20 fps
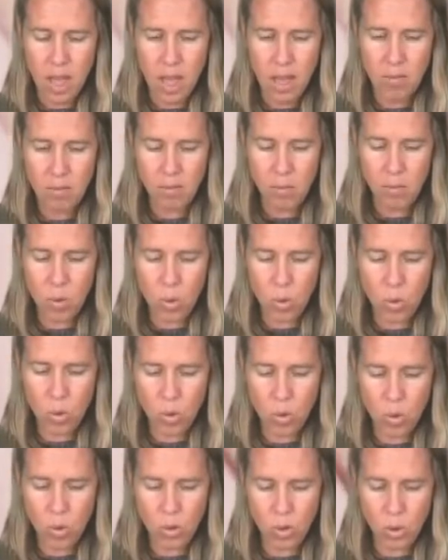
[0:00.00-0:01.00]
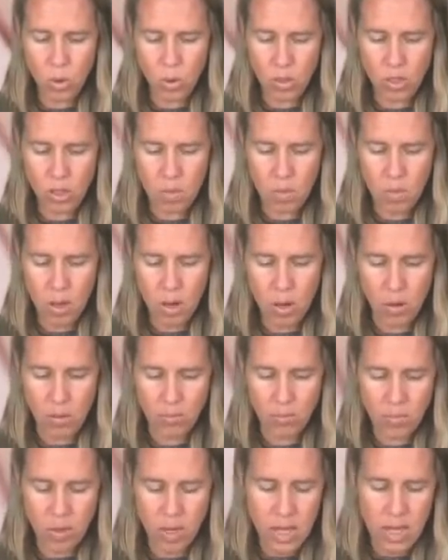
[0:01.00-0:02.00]
and pull towards the
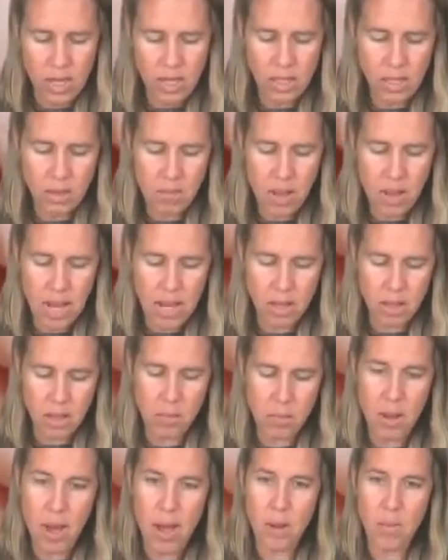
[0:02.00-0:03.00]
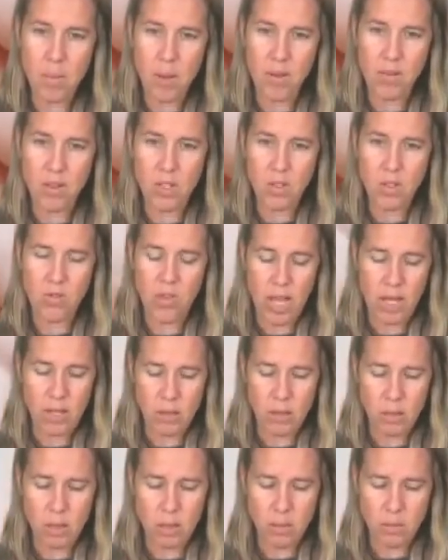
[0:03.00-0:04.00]
middle to make the bottom of his
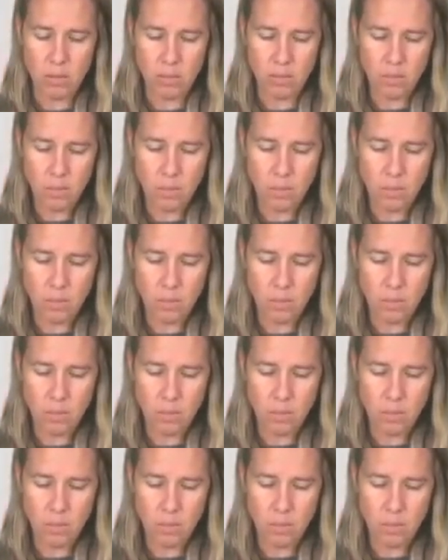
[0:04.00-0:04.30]
face.